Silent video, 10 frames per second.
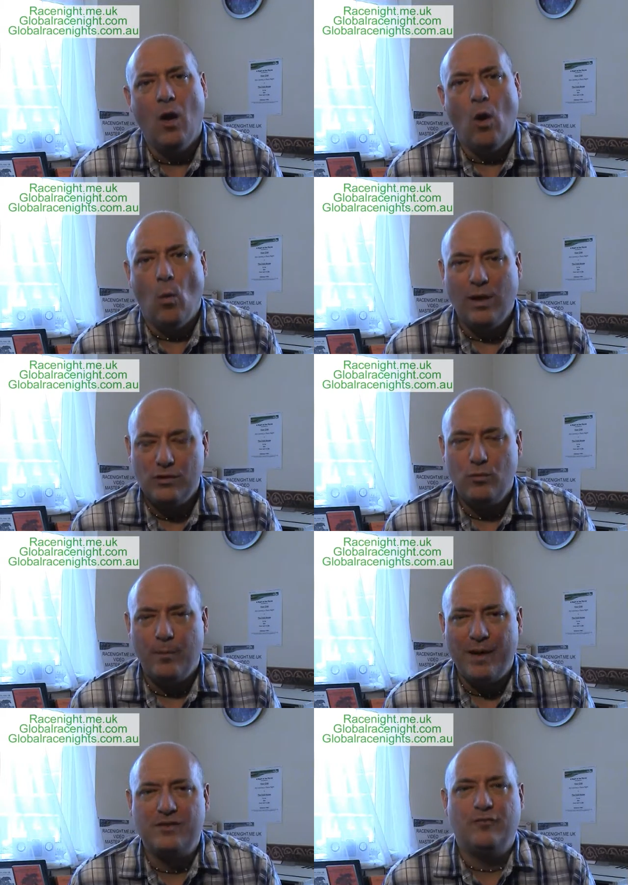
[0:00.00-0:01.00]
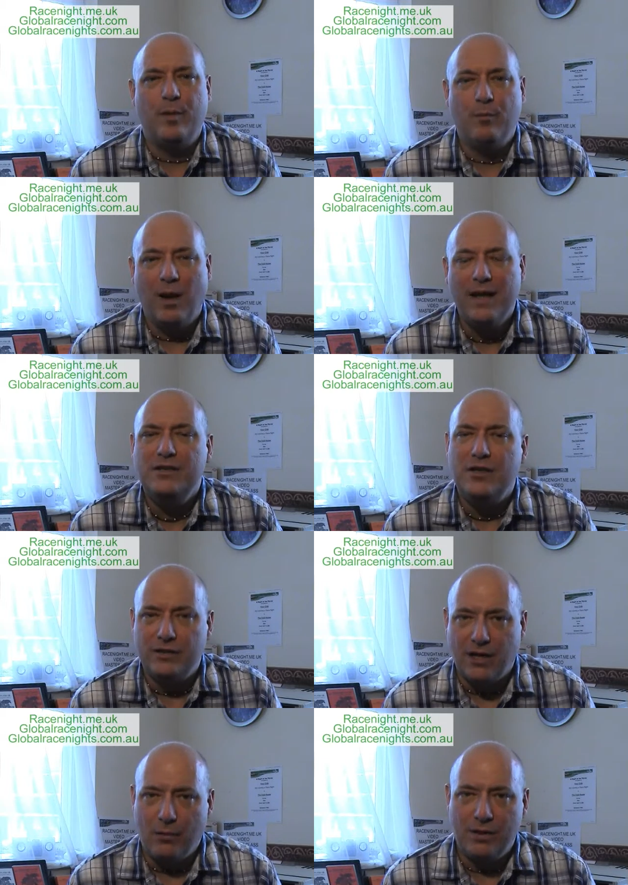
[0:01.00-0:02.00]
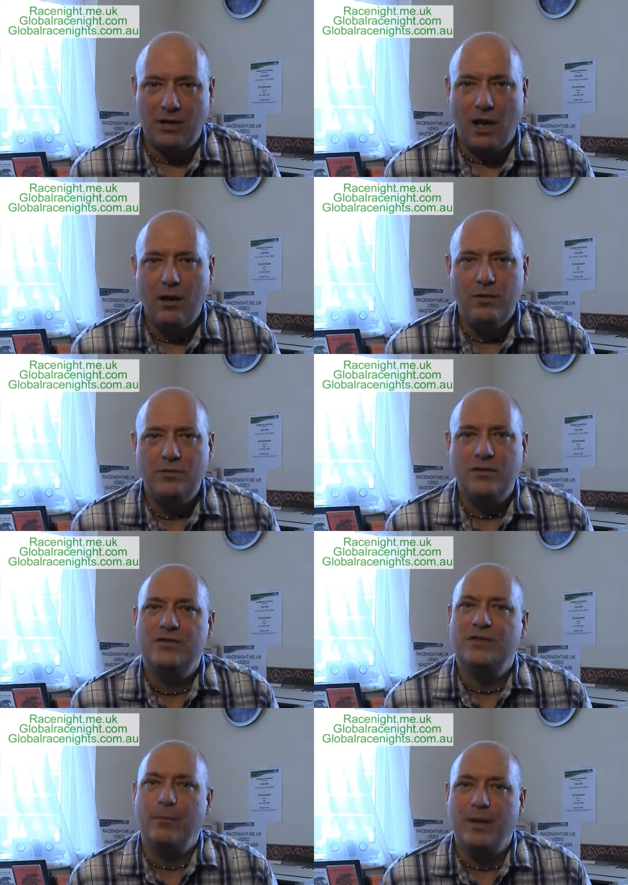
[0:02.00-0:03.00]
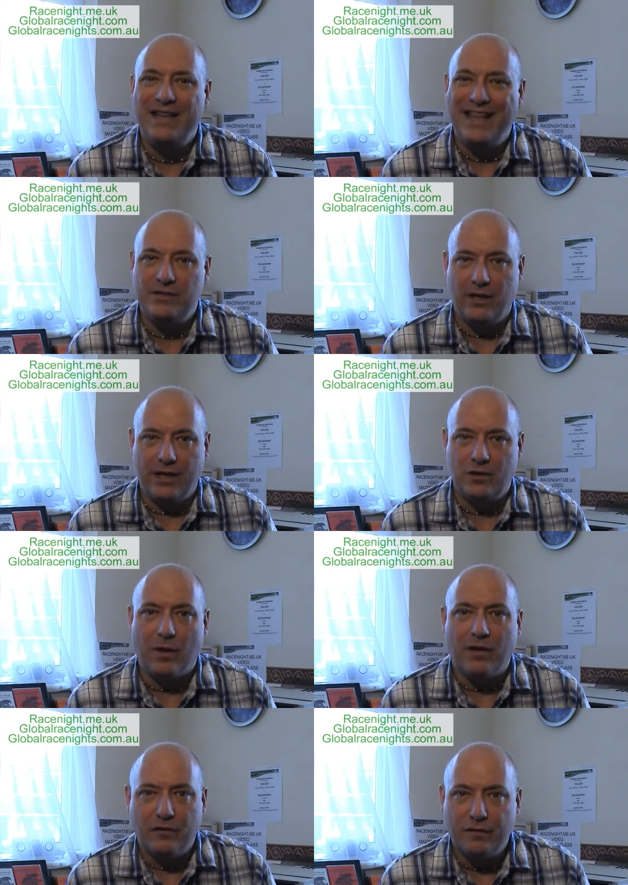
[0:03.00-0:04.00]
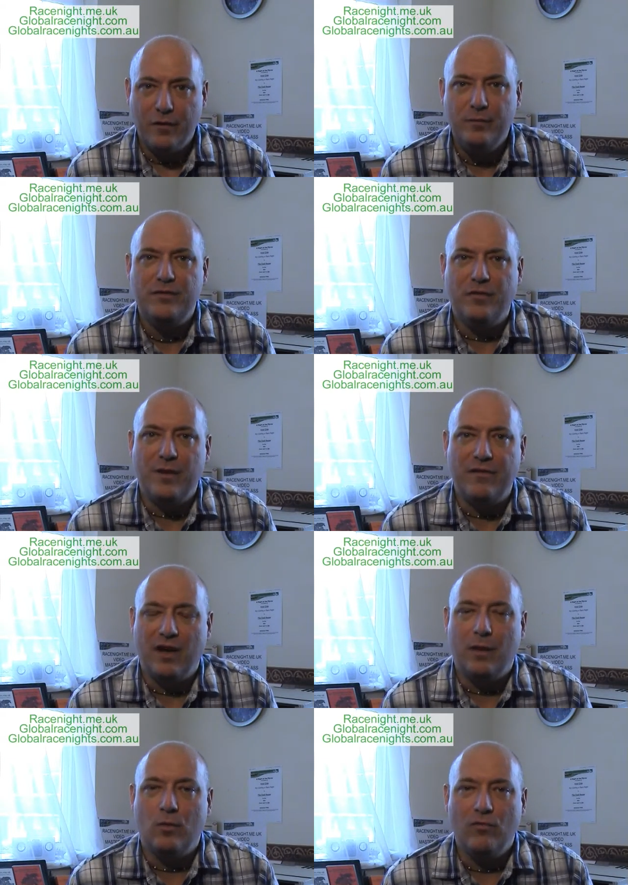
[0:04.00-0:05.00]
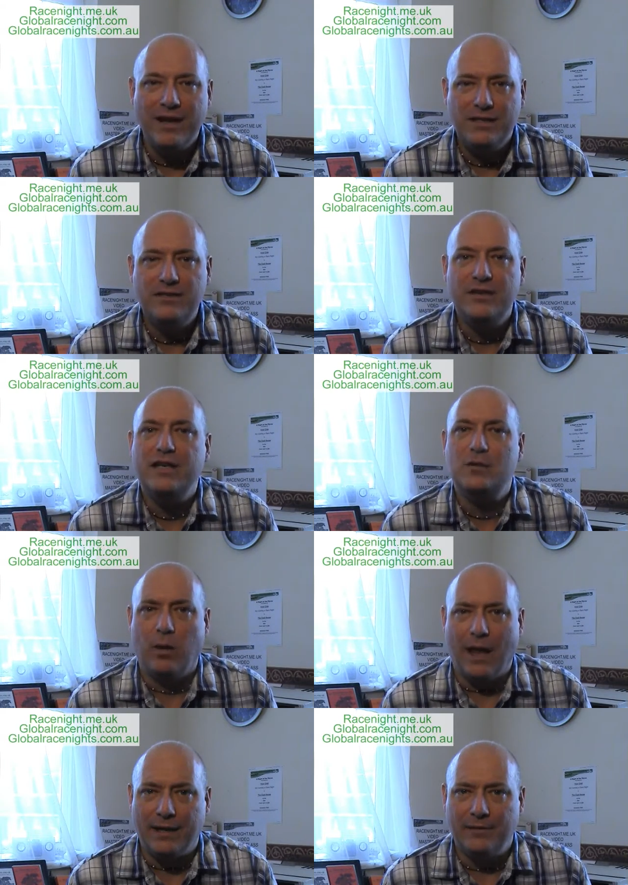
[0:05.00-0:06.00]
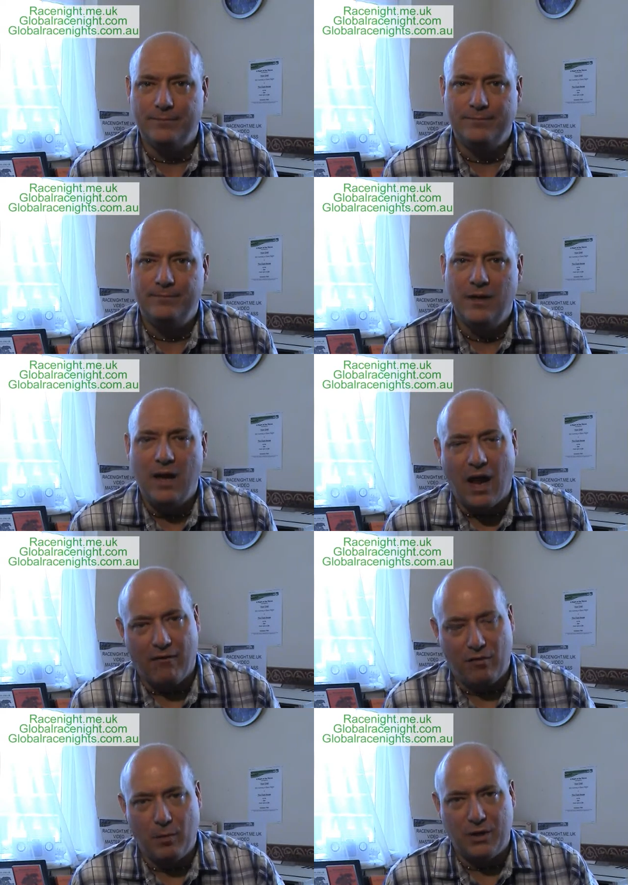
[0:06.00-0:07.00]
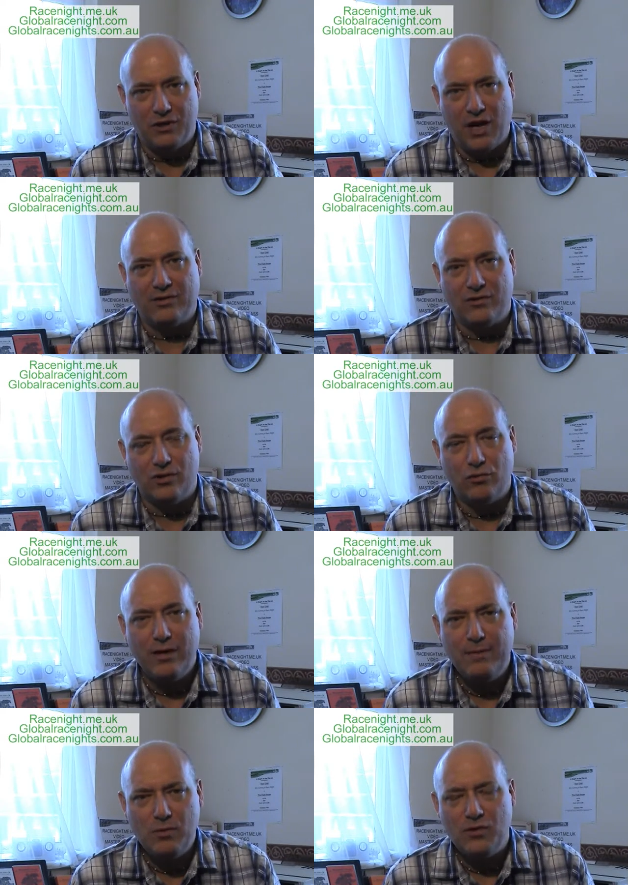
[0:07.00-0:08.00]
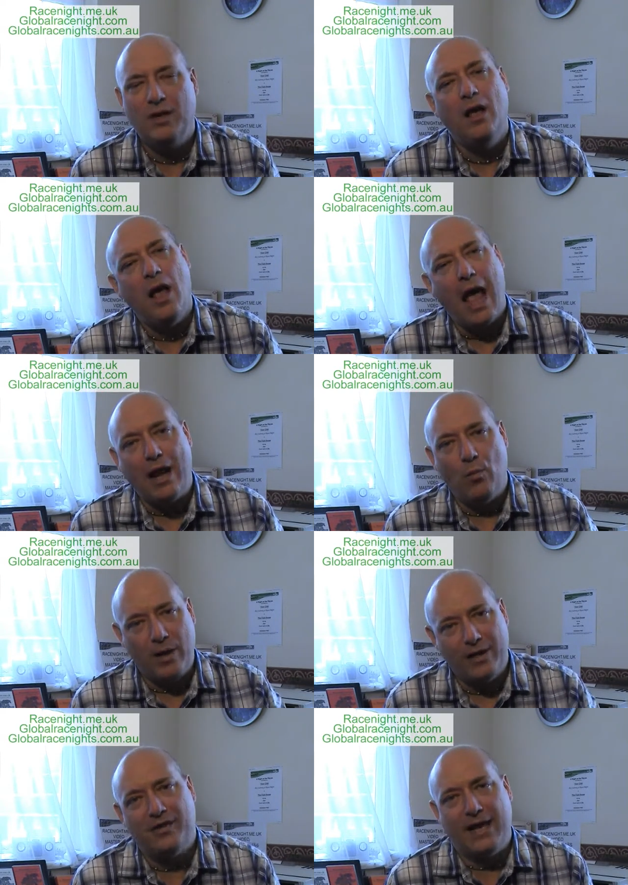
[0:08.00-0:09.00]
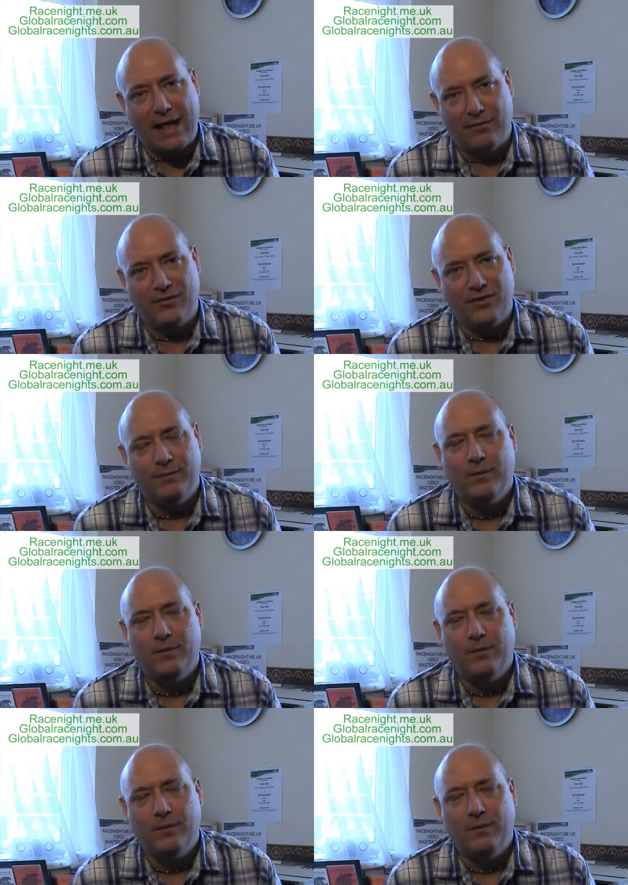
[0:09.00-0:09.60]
Once all the bets have been placed and the tote is closed, somebody then selects one of the films from the available races and it's played. Everybody shouts and screams and the winner's announced.